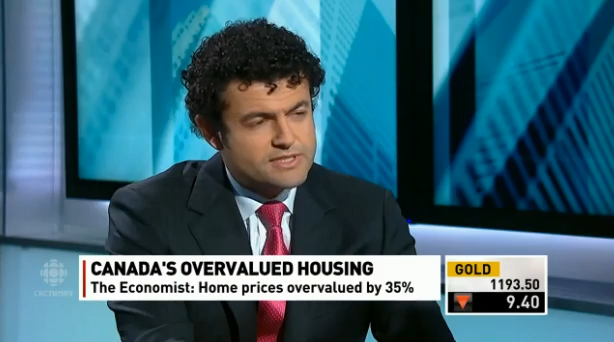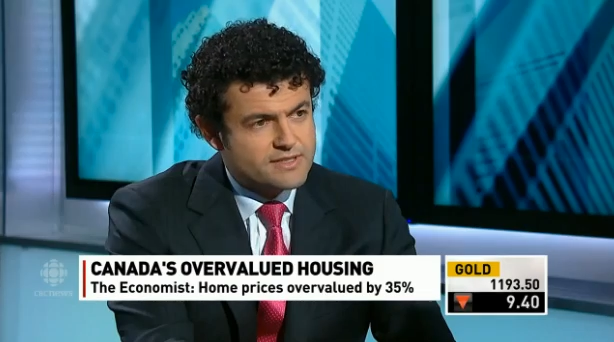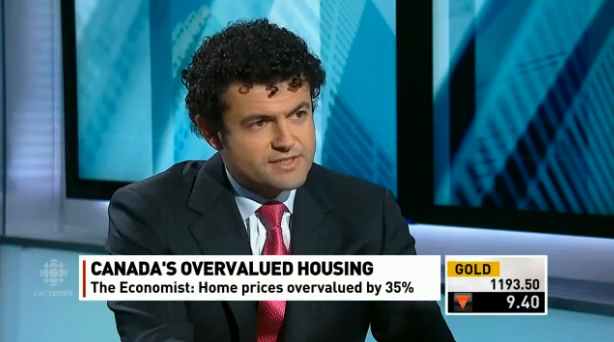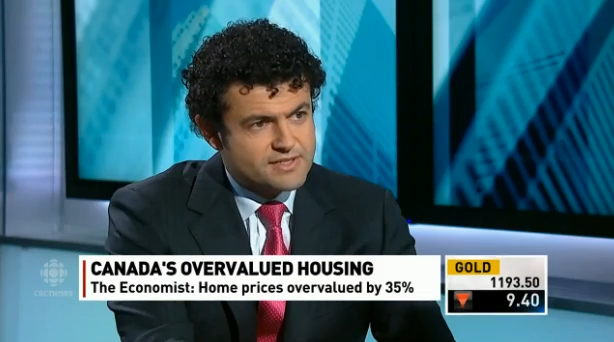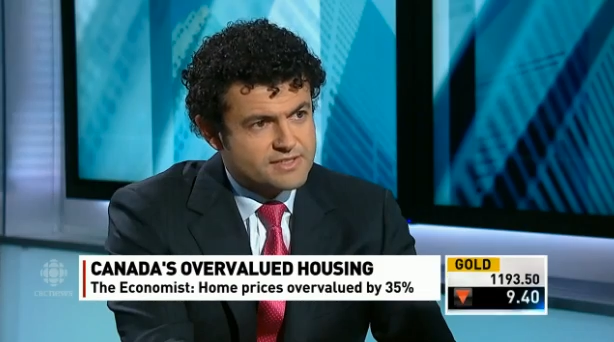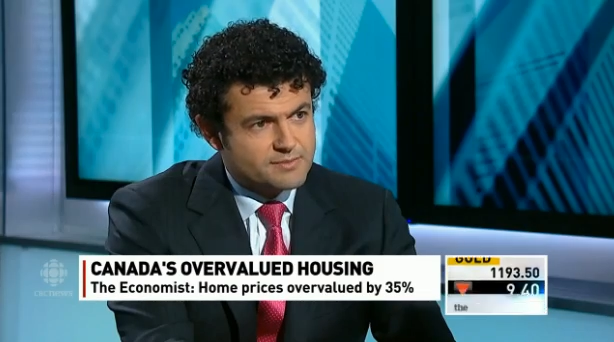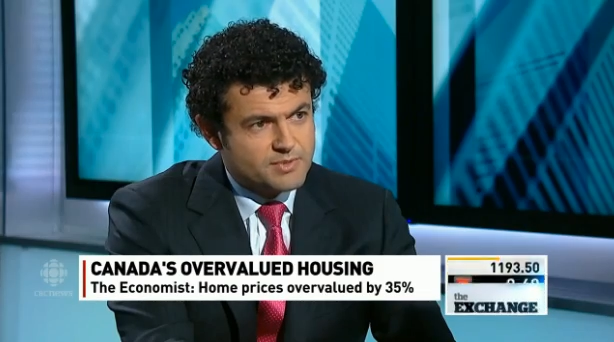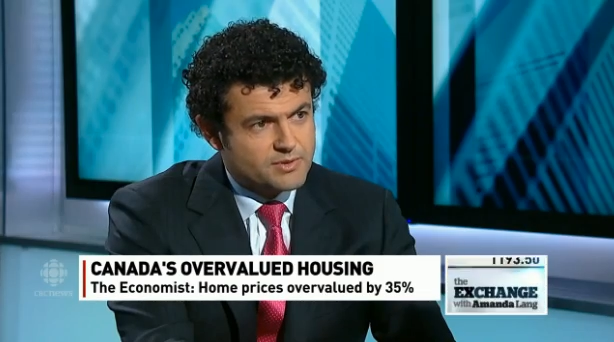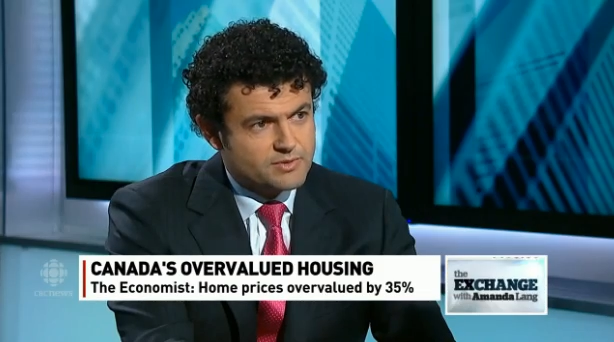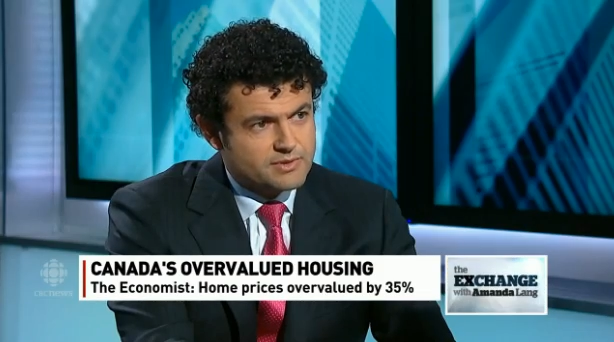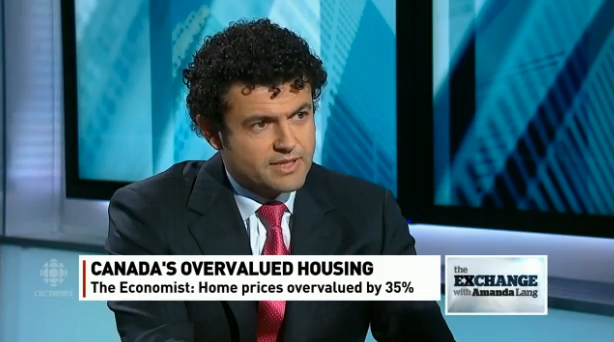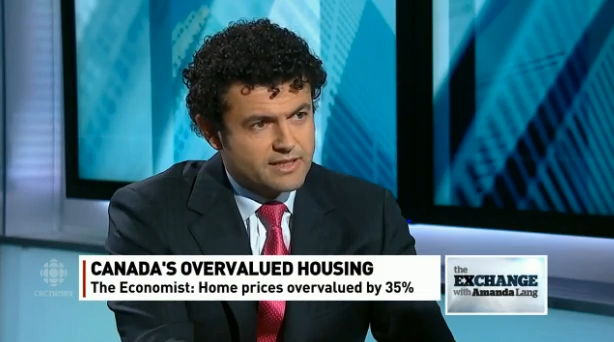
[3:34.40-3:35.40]
say there's a
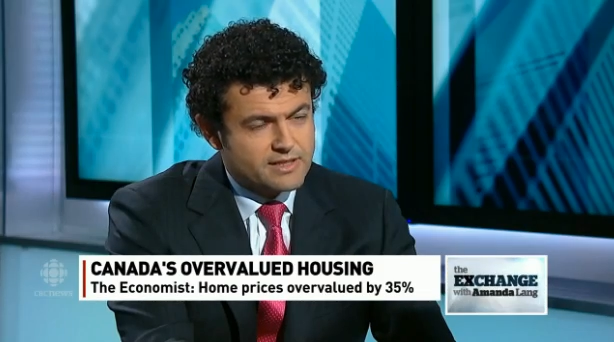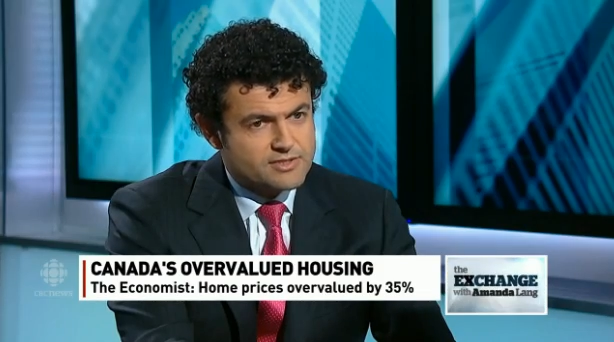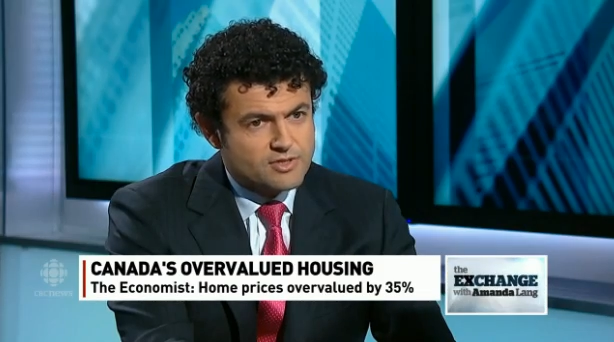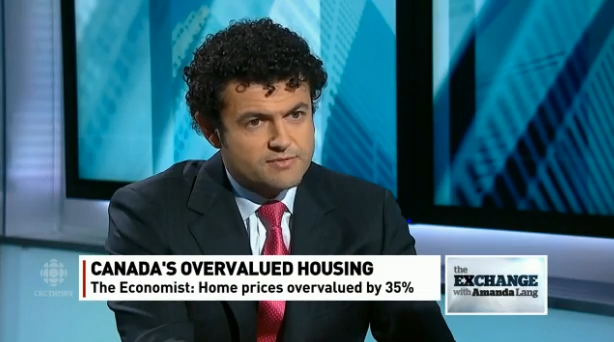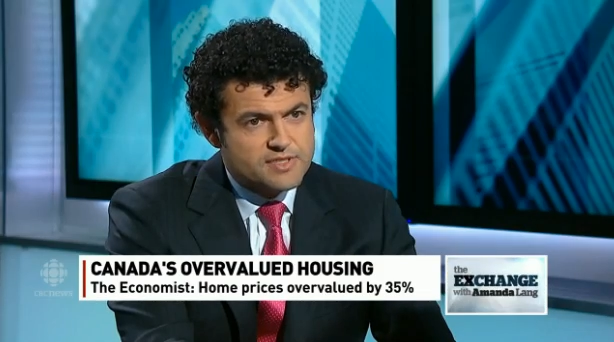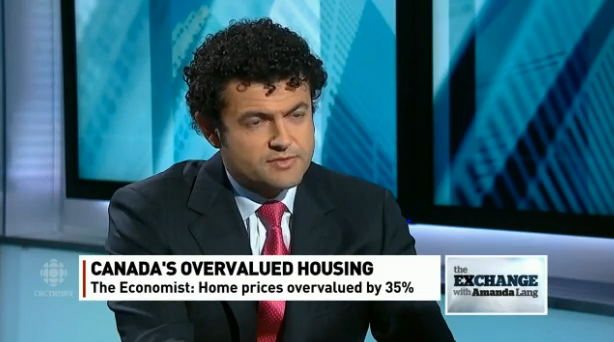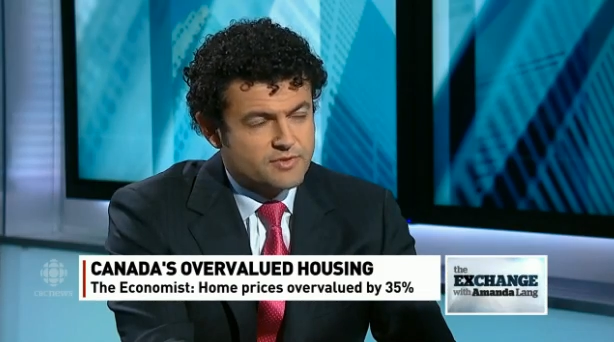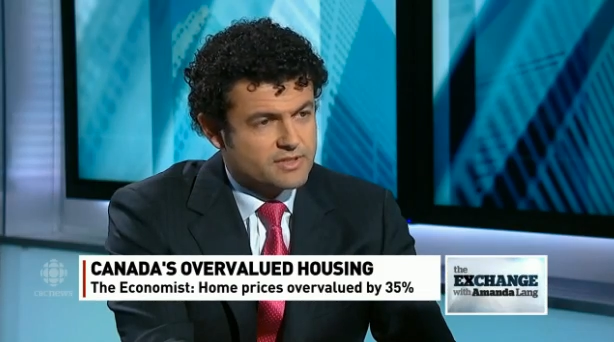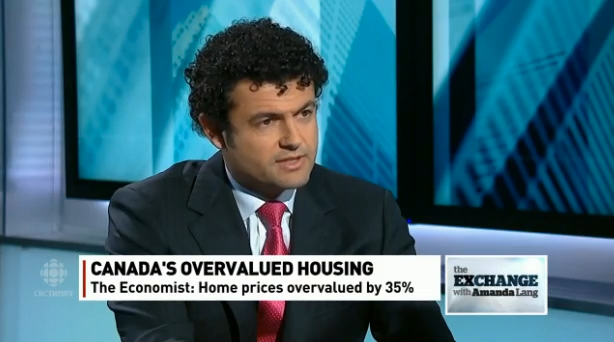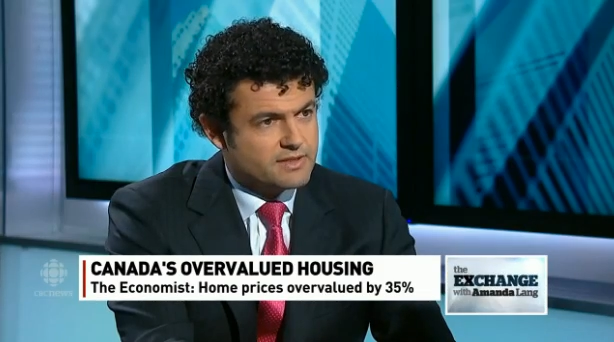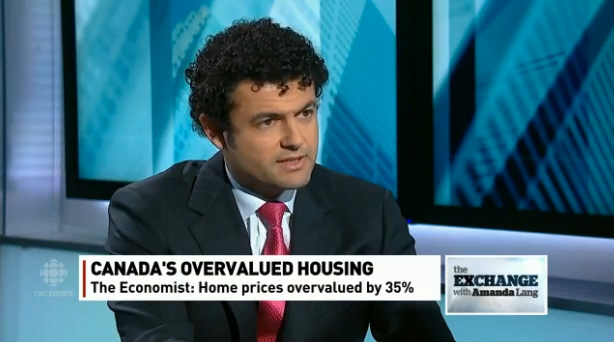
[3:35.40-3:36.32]
typical catalyst. Obviously, for